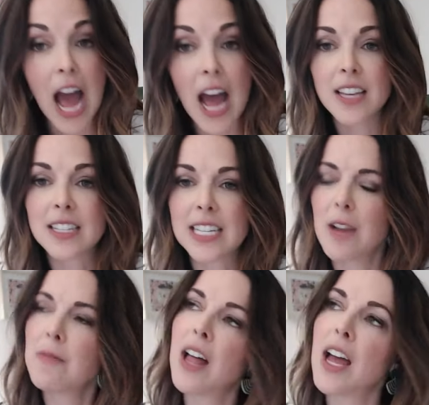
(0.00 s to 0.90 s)

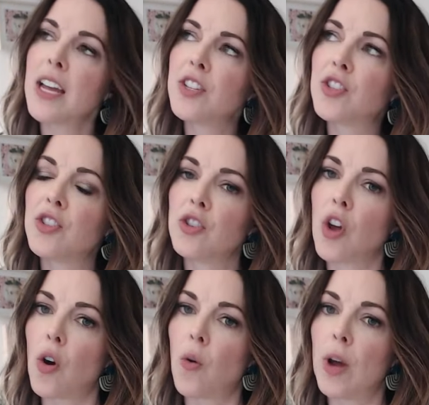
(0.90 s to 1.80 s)
Stabilize,
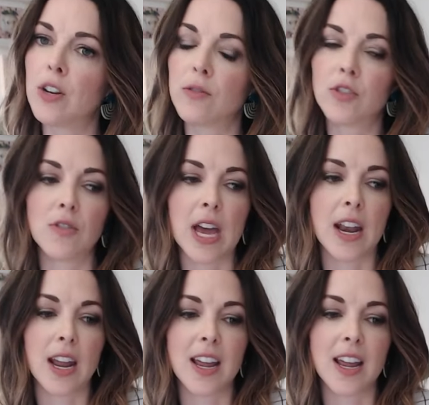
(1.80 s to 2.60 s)
no, I don't do that.